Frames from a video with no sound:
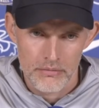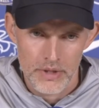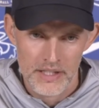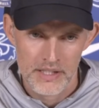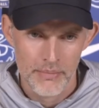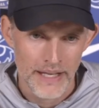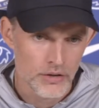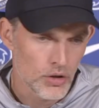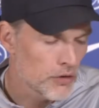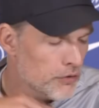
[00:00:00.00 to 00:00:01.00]
It's a
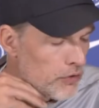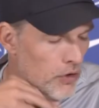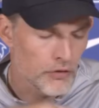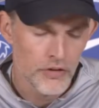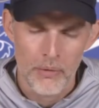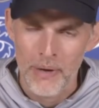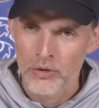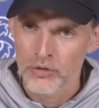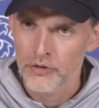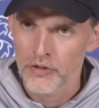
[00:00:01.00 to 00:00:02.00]
matter of the
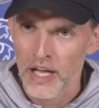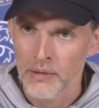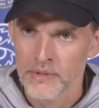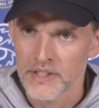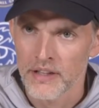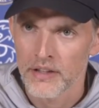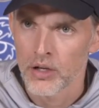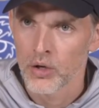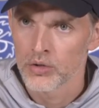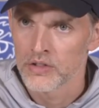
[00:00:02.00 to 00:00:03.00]
amount of games and the
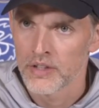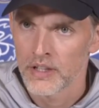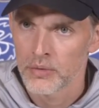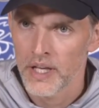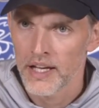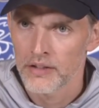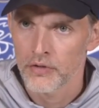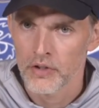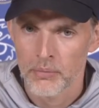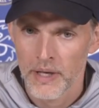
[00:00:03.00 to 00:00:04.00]
load that we had
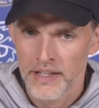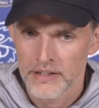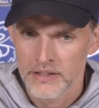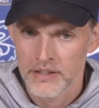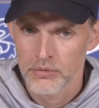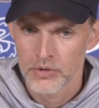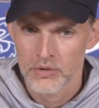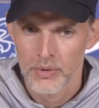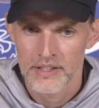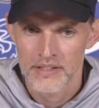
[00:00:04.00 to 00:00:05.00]
for the players, and there was
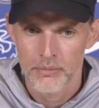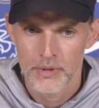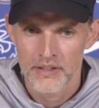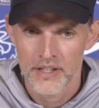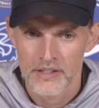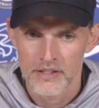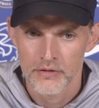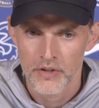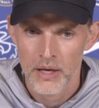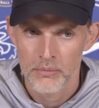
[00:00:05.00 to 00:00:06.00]
quite some
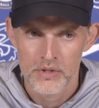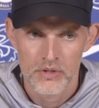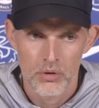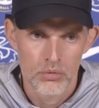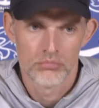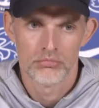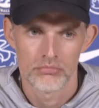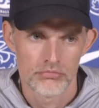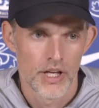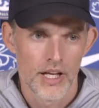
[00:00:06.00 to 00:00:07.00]
intensive games. So
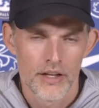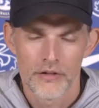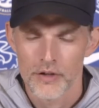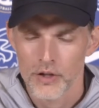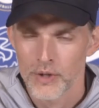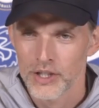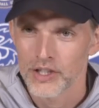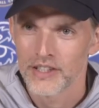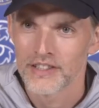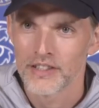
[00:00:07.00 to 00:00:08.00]
if the
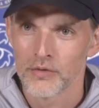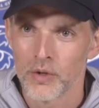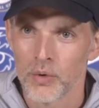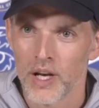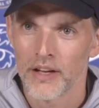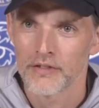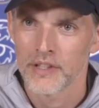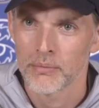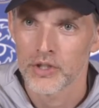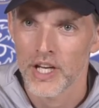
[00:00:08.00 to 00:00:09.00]
question is if we will have
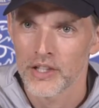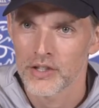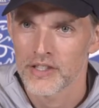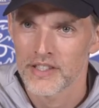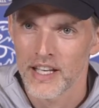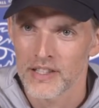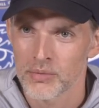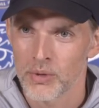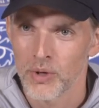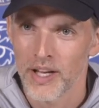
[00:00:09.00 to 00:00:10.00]
some changes, yes,
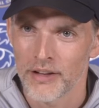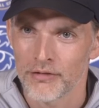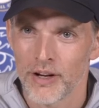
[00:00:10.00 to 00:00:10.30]
we will have.